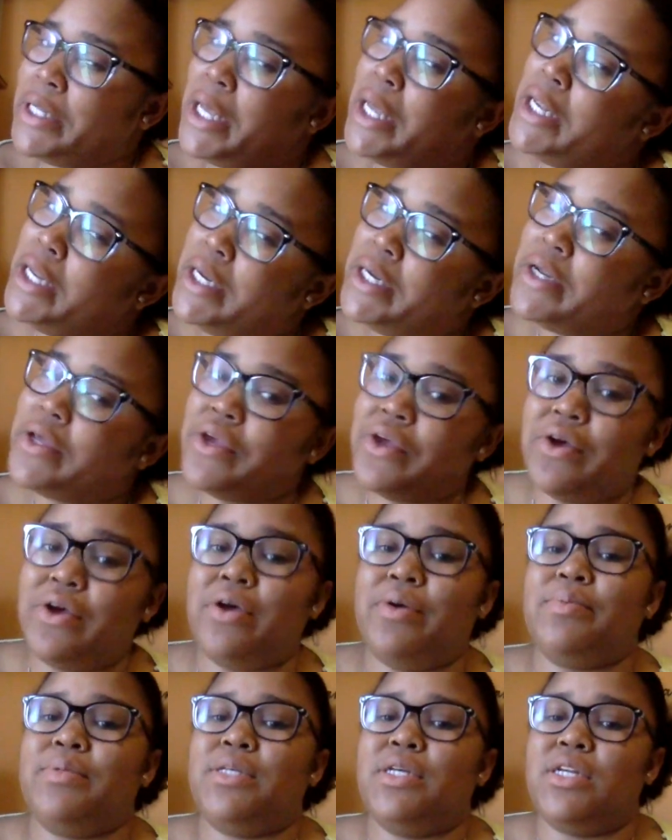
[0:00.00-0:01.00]
a little young.
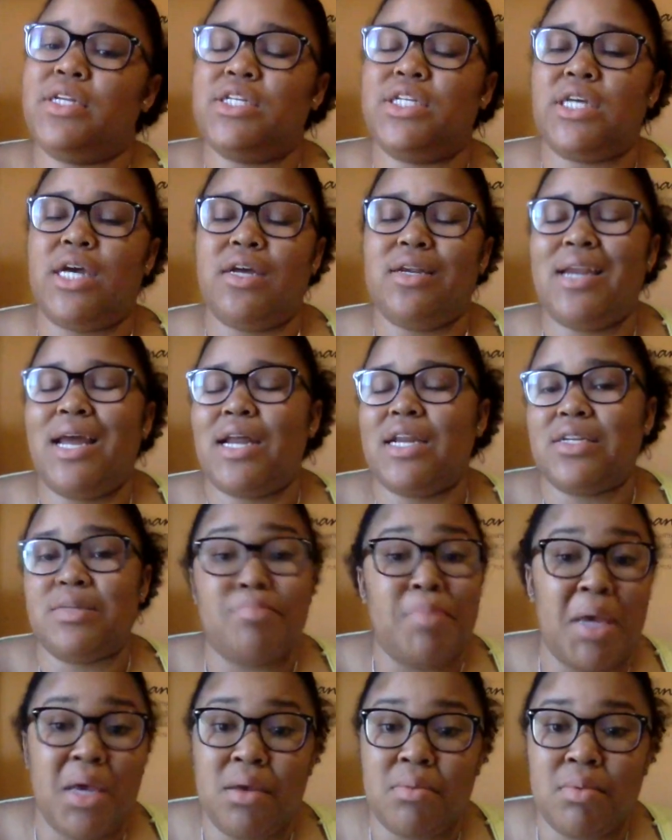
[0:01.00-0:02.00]
I'm still a child, not a
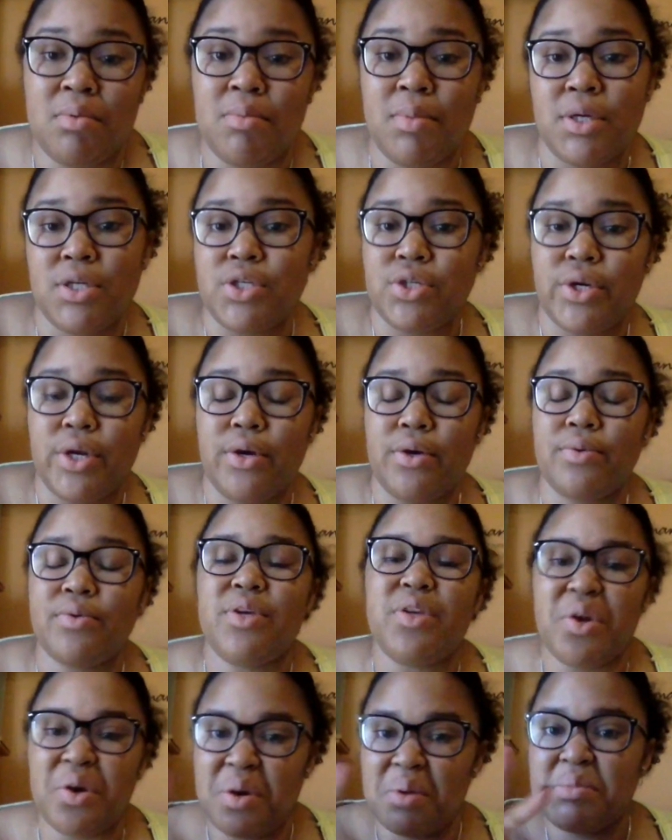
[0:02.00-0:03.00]
baby, but you
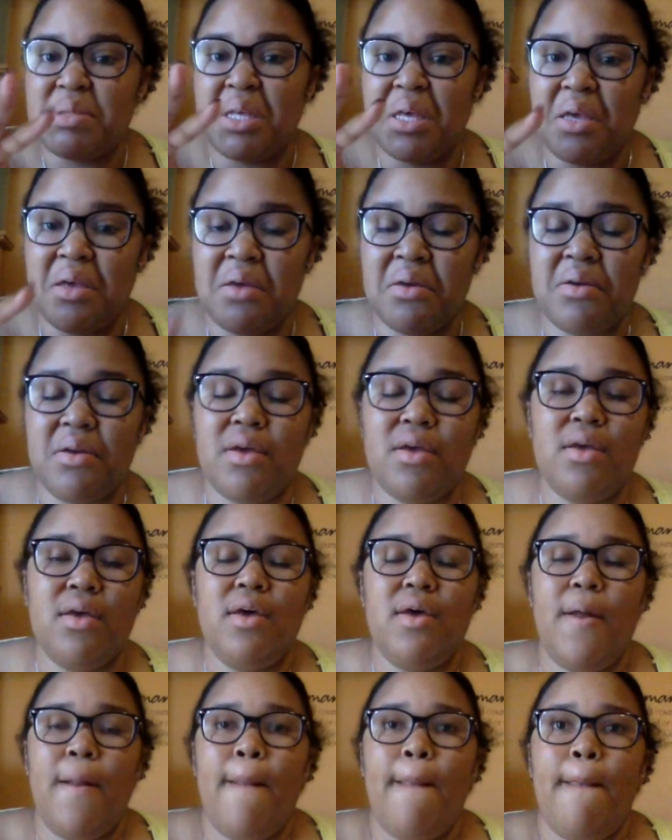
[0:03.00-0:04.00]
know
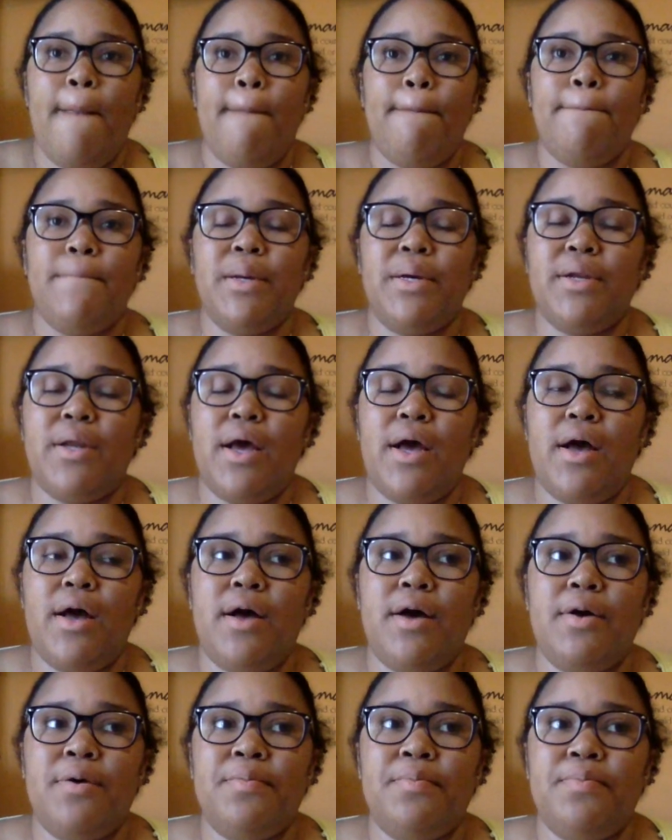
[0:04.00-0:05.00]
but
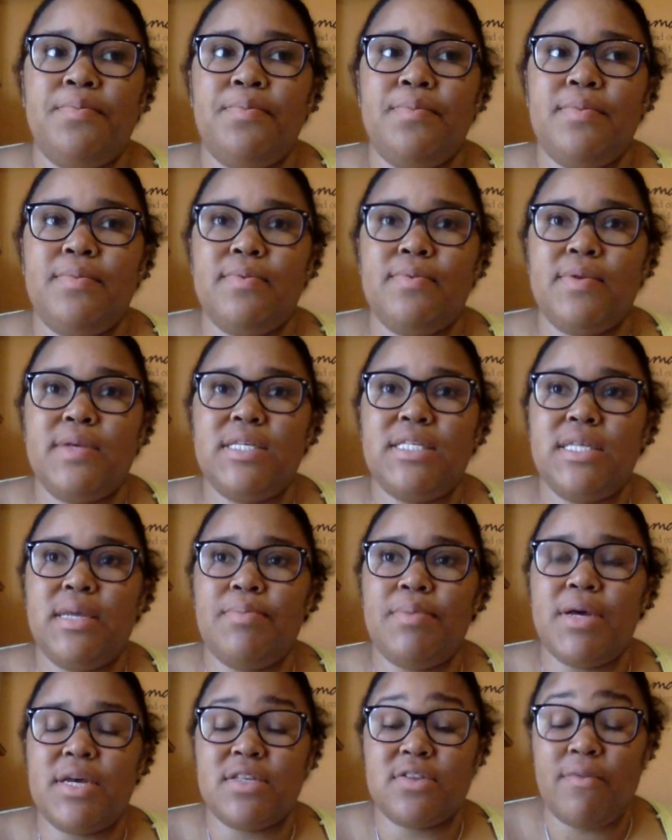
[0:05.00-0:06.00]
he
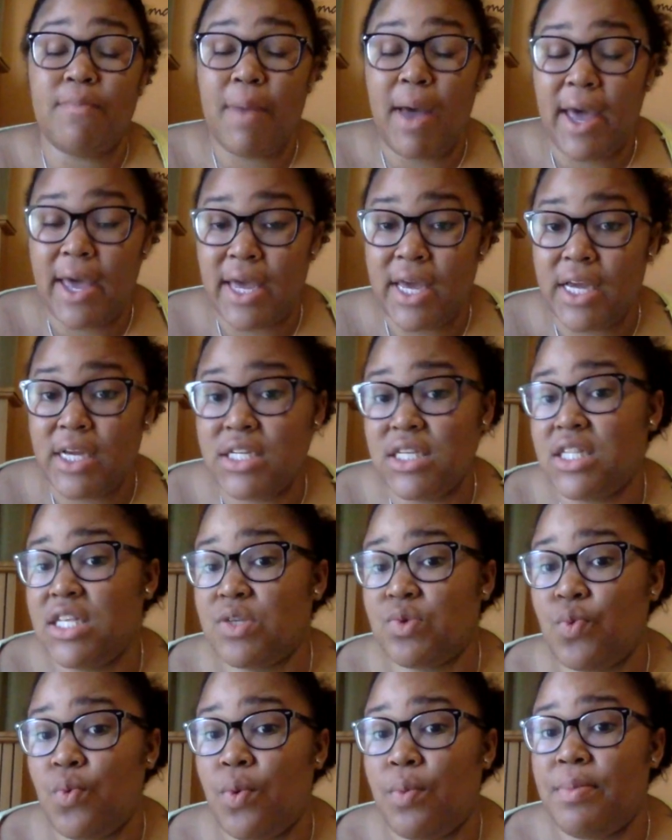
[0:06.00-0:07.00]
said because of my age,
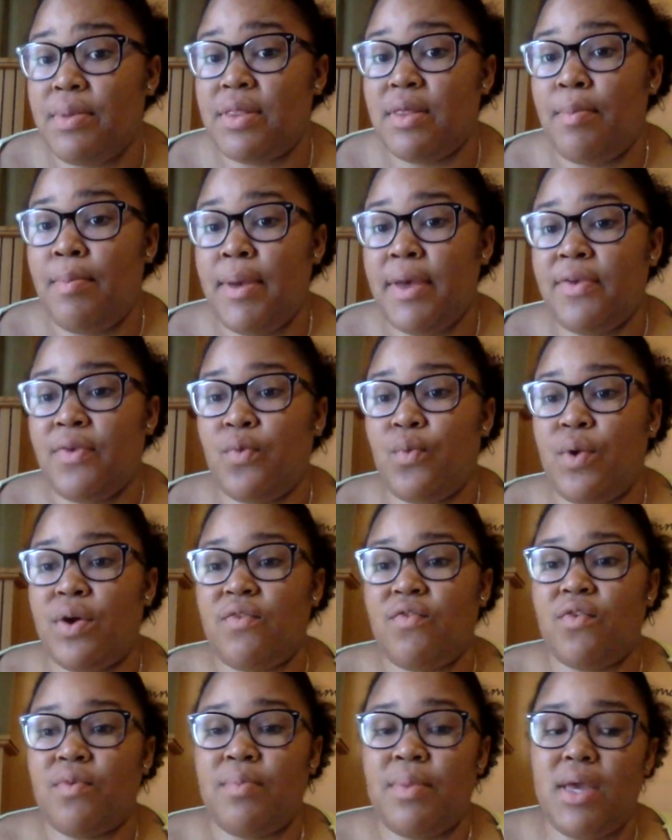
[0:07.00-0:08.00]
this will be the best
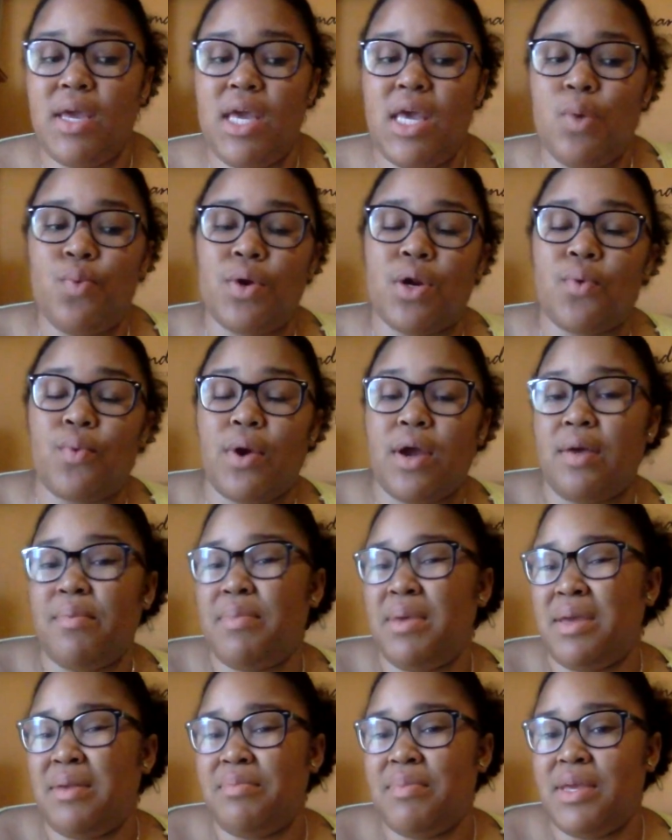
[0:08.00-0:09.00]
one for me. He wouldn't
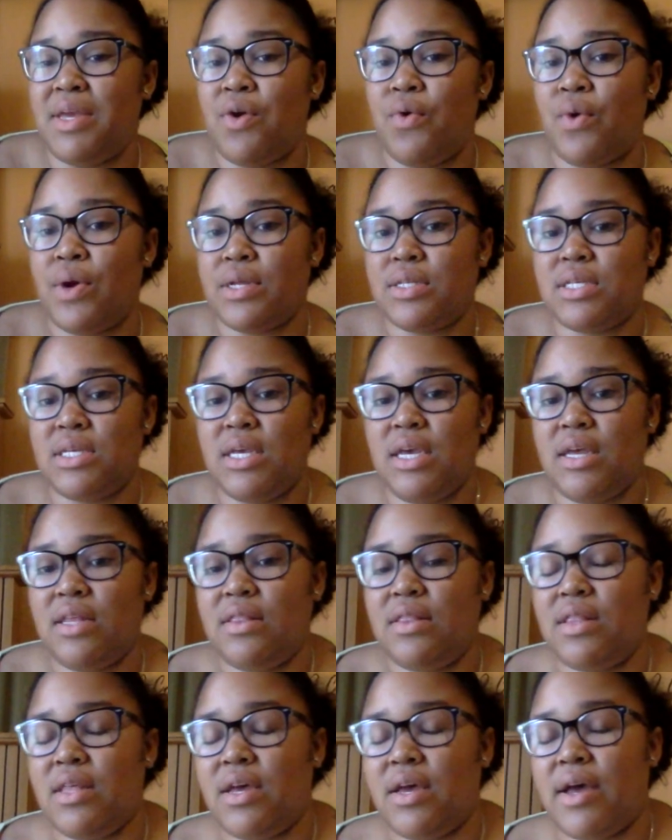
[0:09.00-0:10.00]
recommend me going to
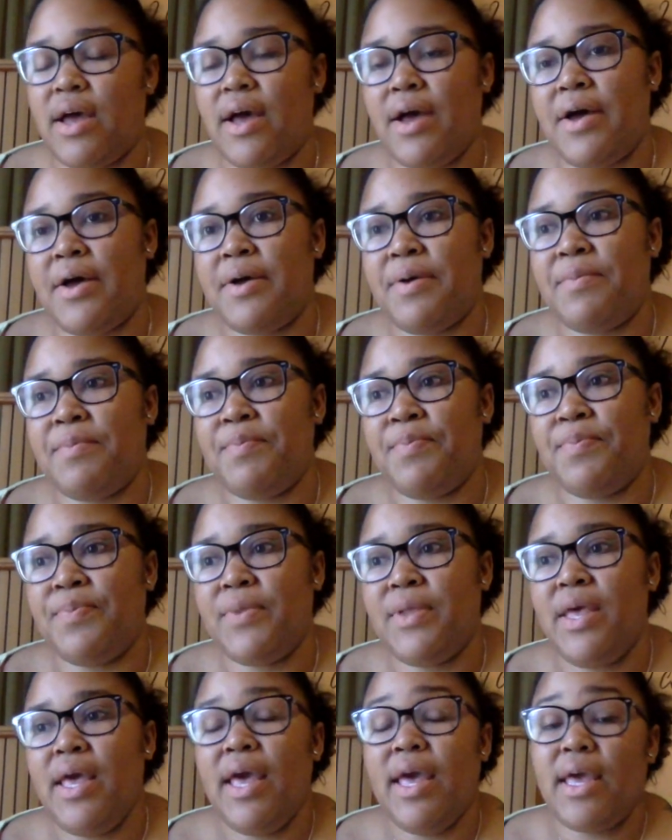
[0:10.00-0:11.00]
get the
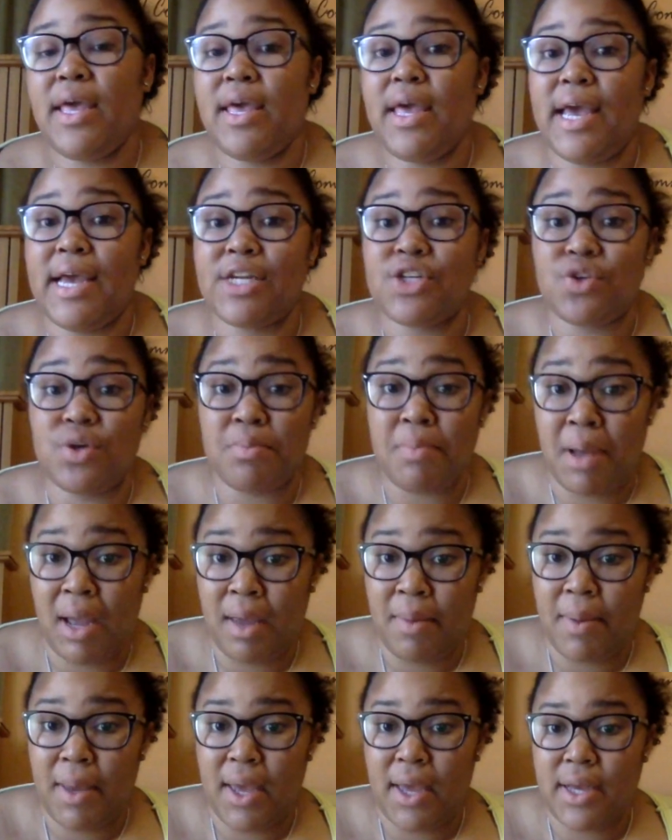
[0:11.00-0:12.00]
gastric
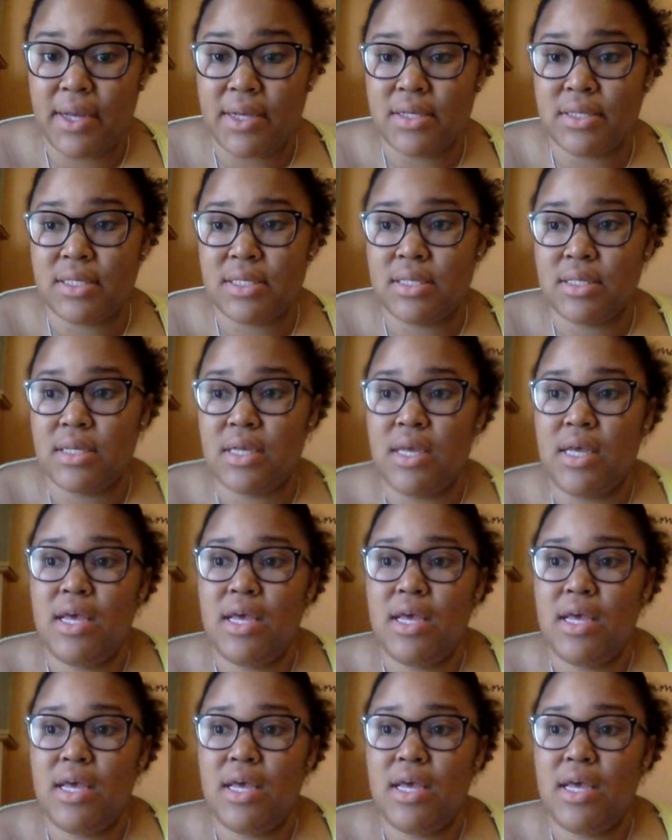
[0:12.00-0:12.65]
bypass.